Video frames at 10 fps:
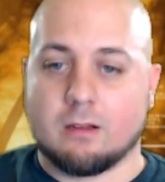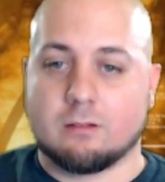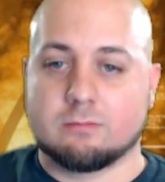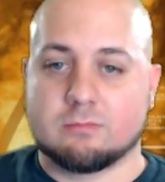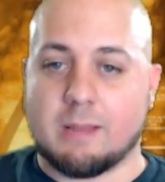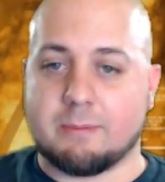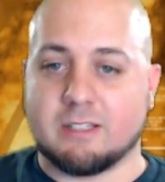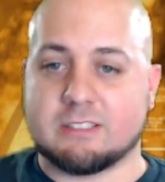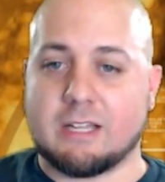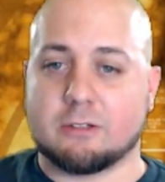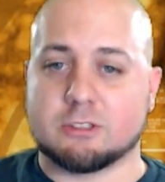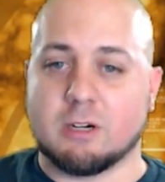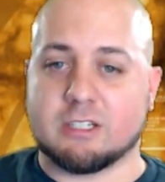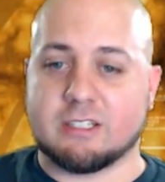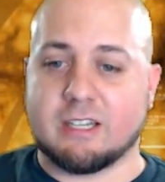Type Elite Dangerous
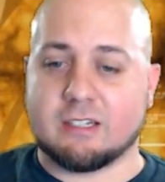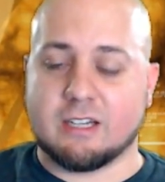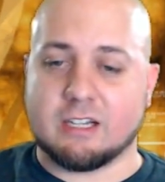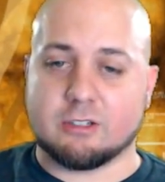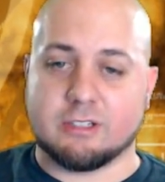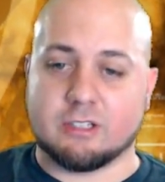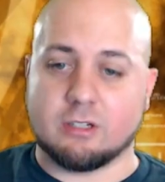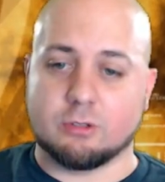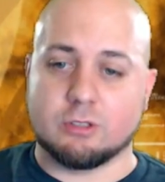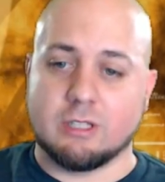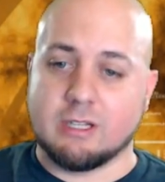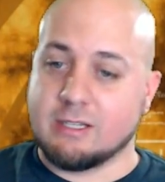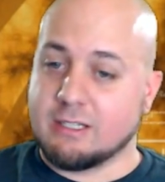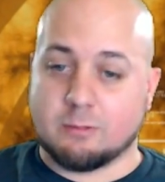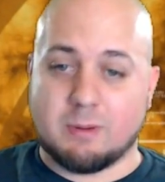Market Connector into Google.
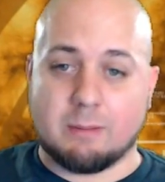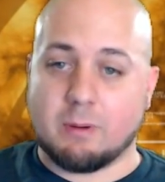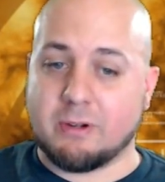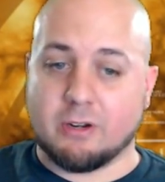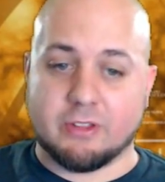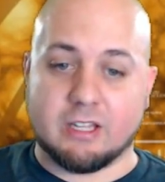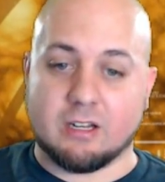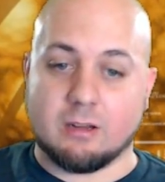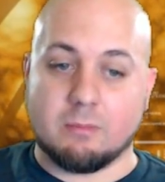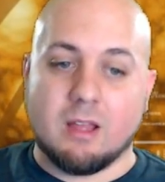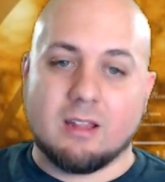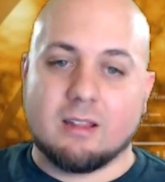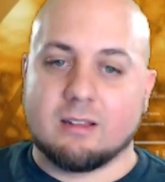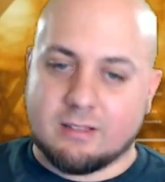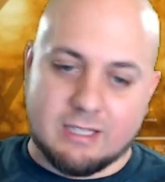It'll pop up here on the GitHub.
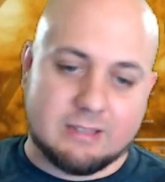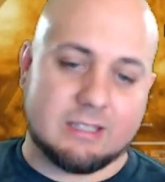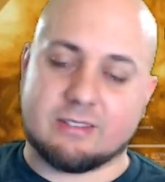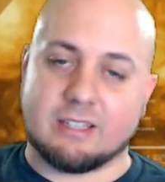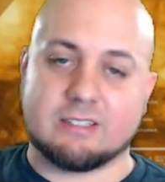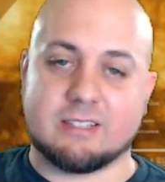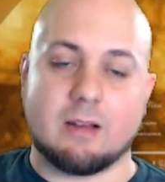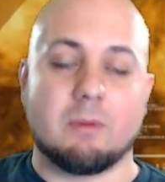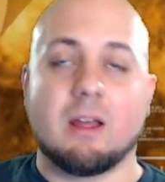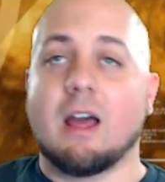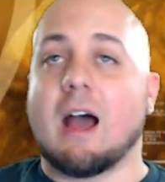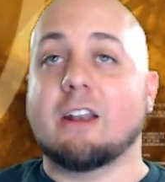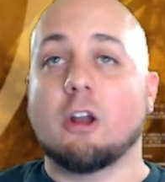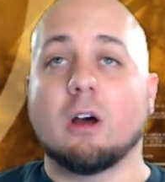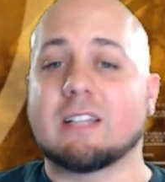Get this thing set up. I
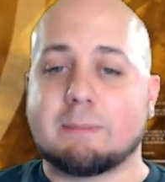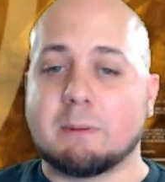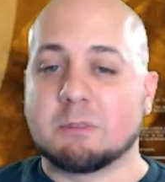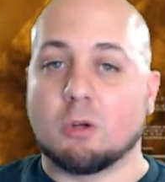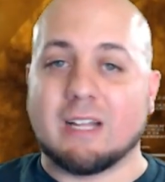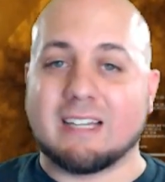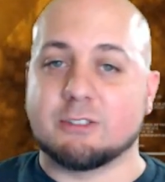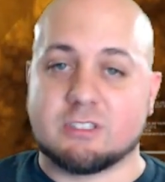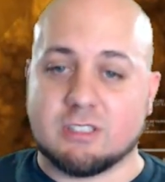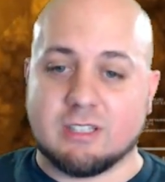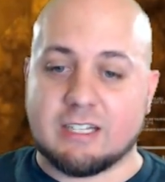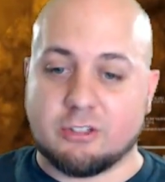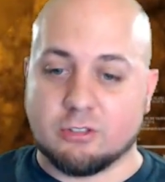know a lot of people don't like to use the